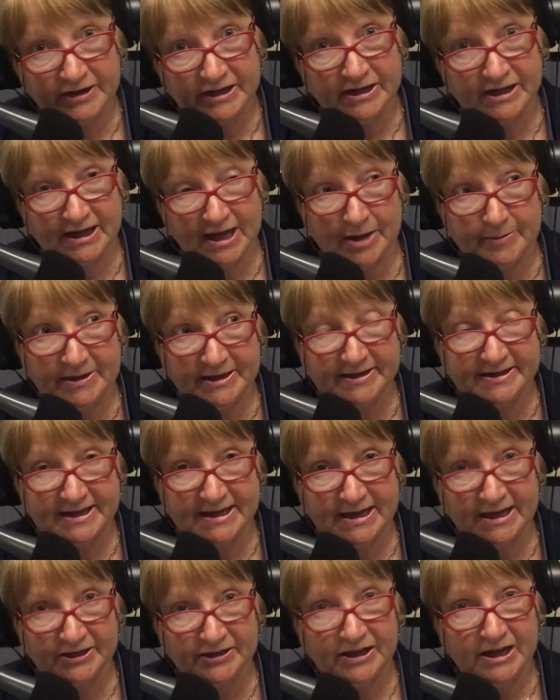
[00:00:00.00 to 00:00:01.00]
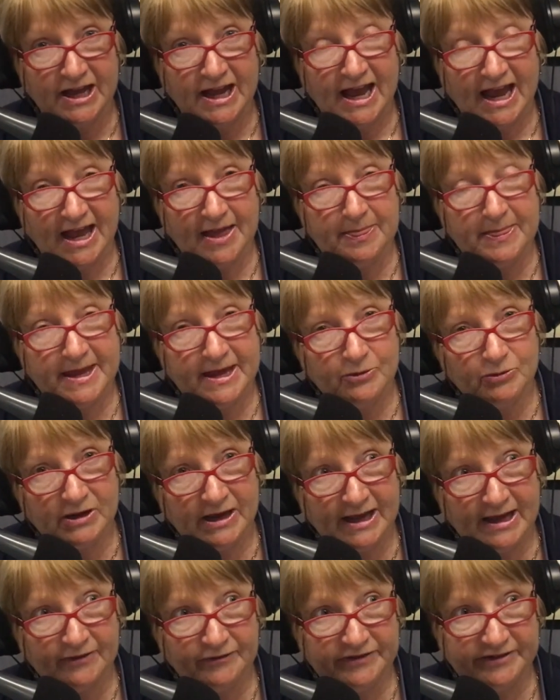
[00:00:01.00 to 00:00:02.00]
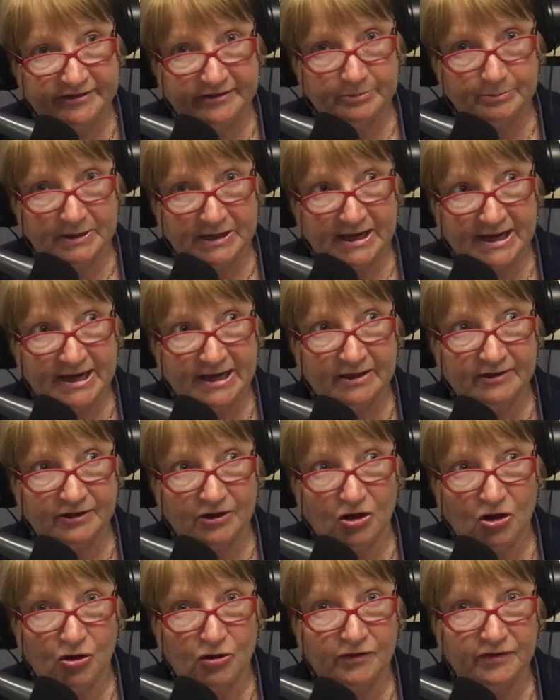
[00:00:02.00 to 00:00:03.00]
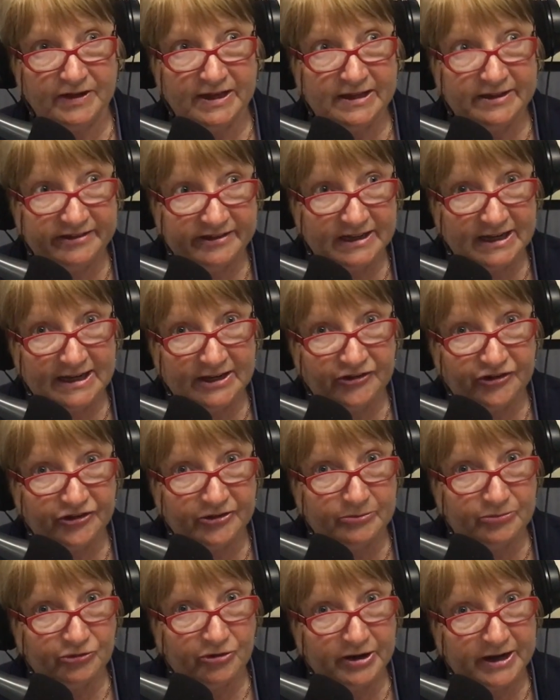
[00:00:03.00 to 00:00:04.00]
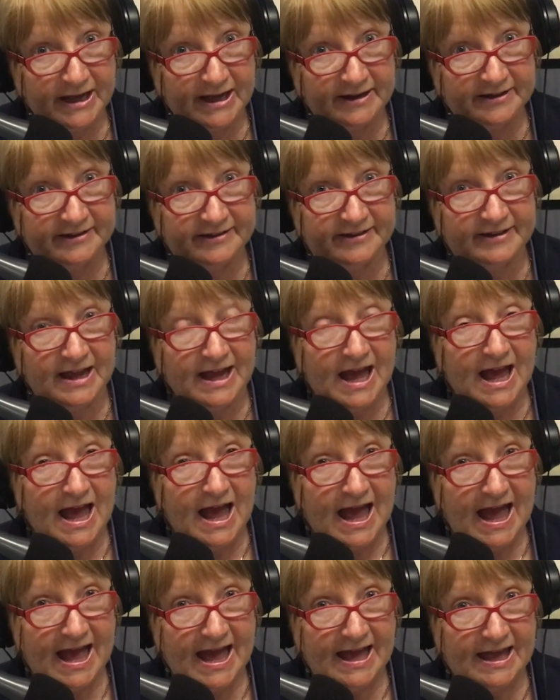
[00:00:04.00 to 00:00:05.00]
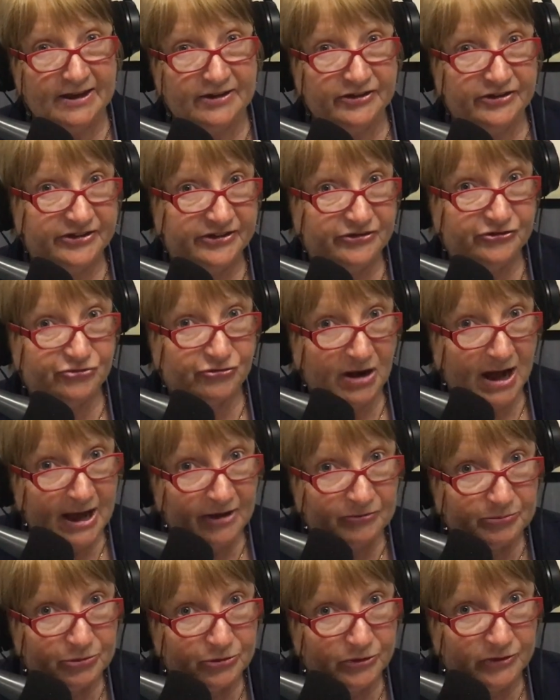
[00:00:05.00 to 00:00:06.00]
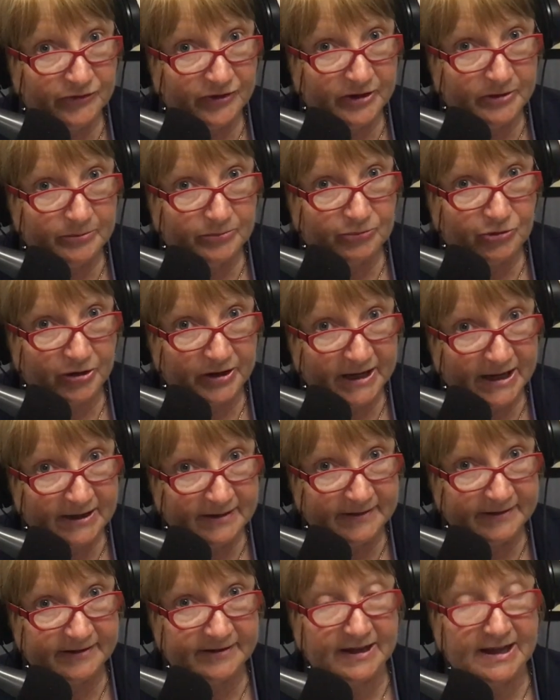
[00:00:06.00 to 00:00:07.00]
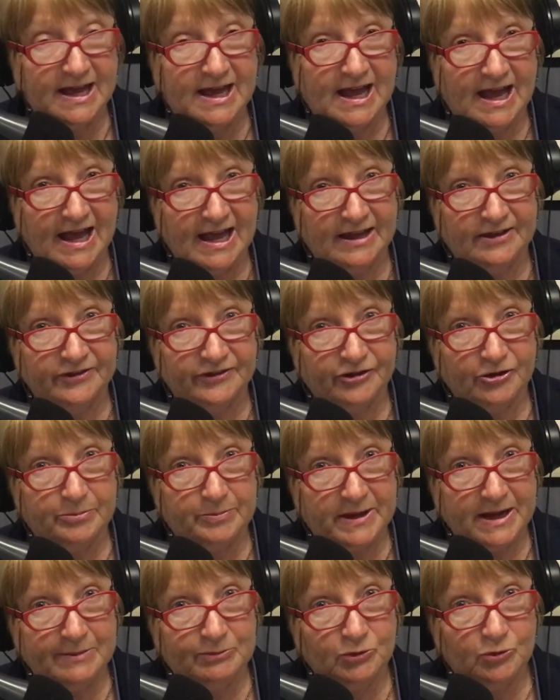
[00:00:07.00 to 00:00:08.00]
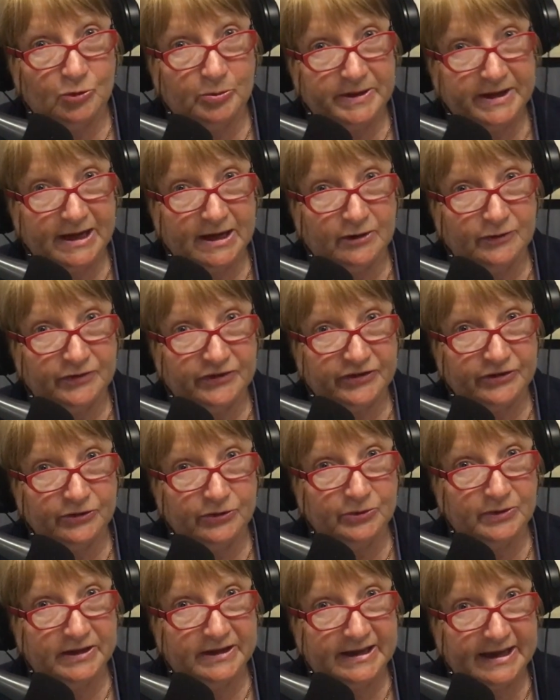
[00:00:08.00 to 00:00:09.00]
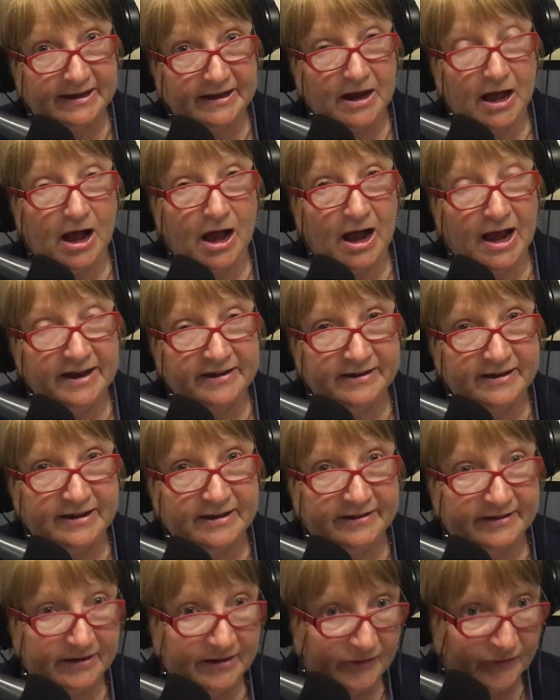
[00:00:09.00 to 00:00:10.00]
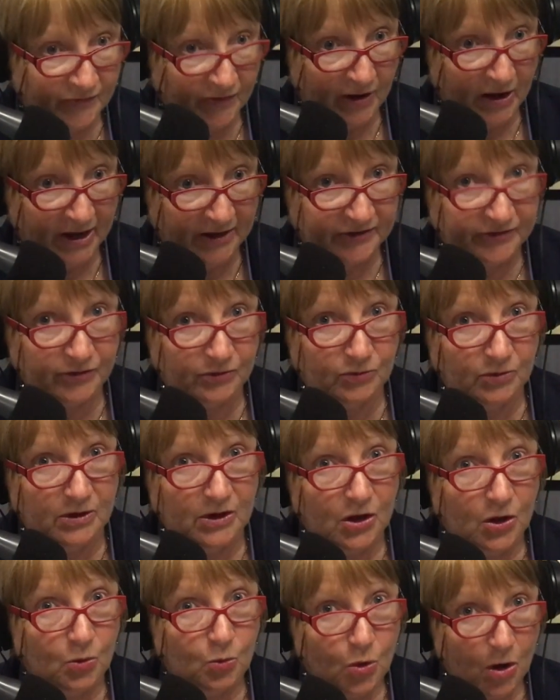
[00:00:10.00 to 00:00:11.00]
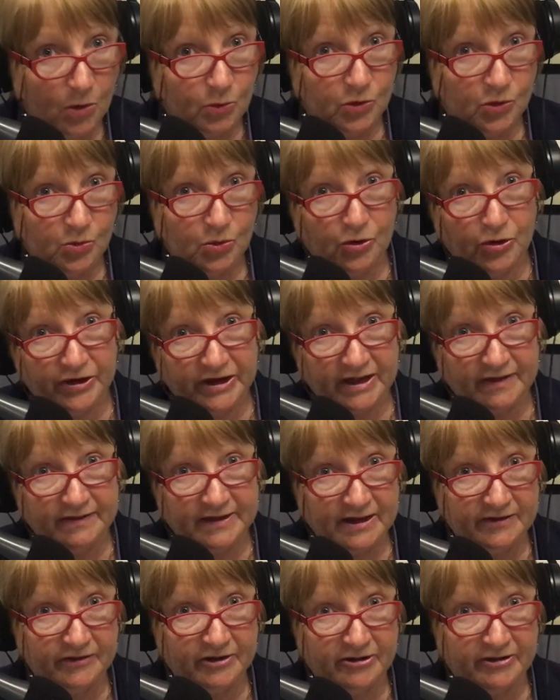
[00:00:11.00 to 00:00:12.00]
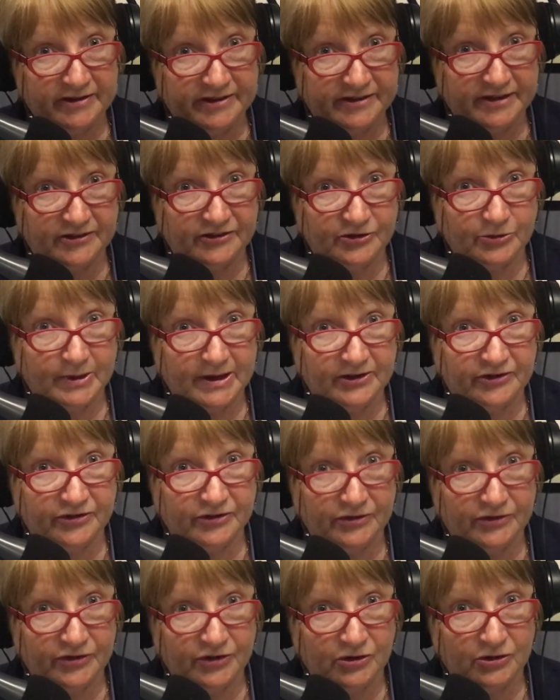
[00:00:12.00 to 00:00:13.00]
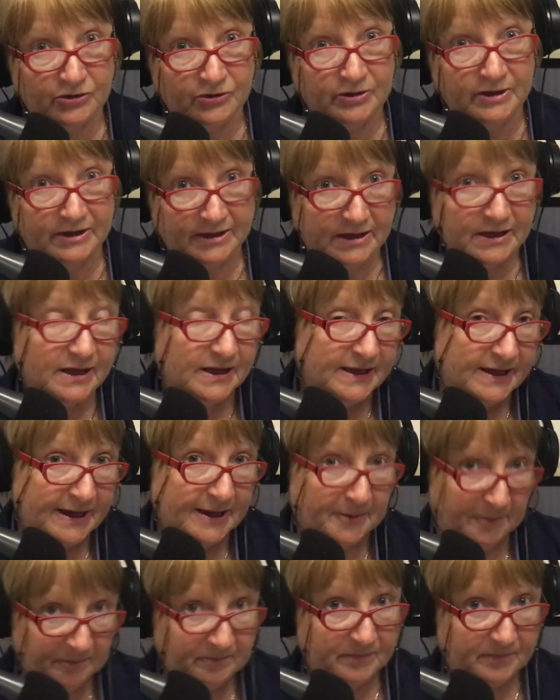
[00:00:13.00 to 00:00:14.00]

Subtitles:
that are coming down, and they will have displays of insulation products and draft proofing products, and so people will be able to get ideas and advice on what will work in their various situations. So yeah,